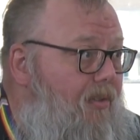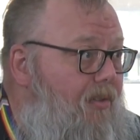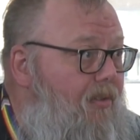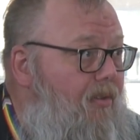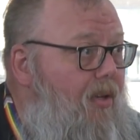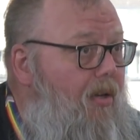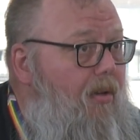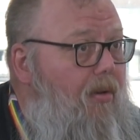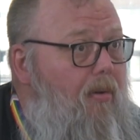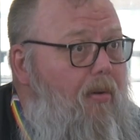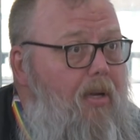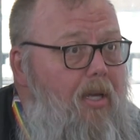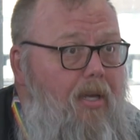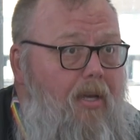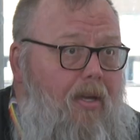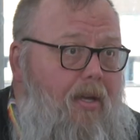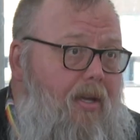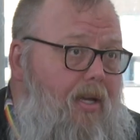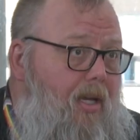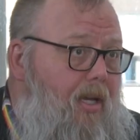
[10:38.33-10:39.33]
So,
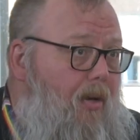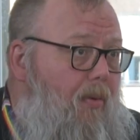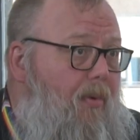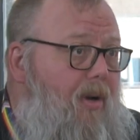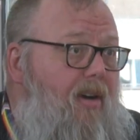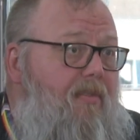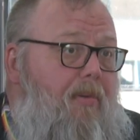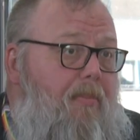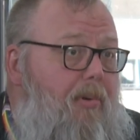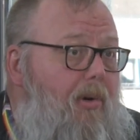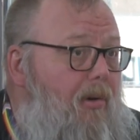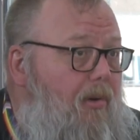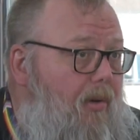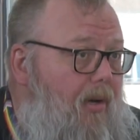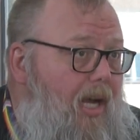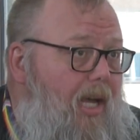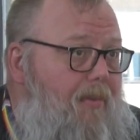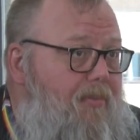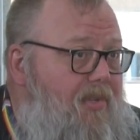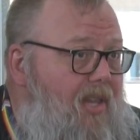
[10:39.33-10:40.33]
whatever
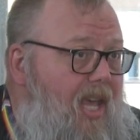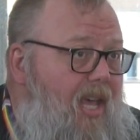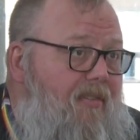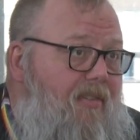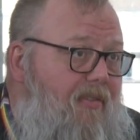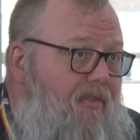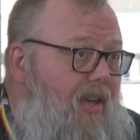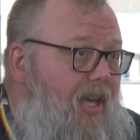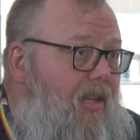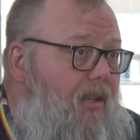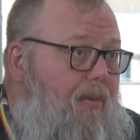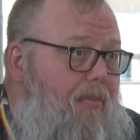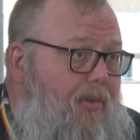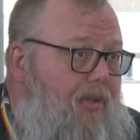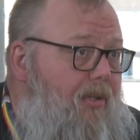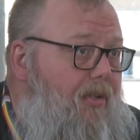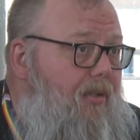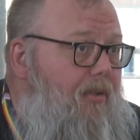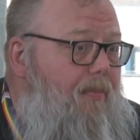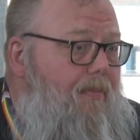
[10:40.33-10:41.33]
programs they have
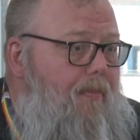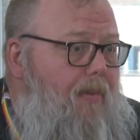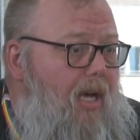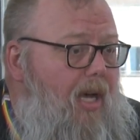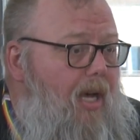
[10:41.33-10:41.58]
available,